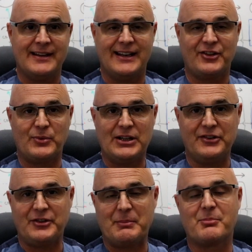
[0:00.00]
as well
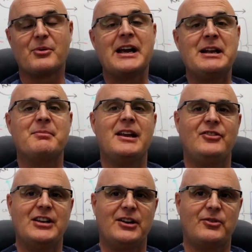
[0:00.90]
as some
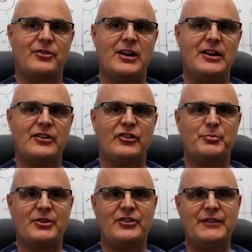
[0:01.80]
brain-based exercises
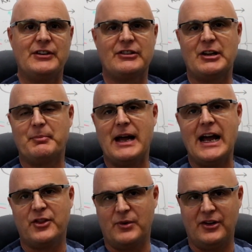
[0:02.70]
specific to the
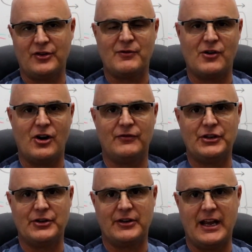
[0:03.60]
pathways involved
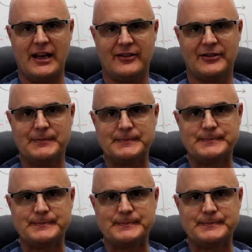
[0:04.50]
in your case.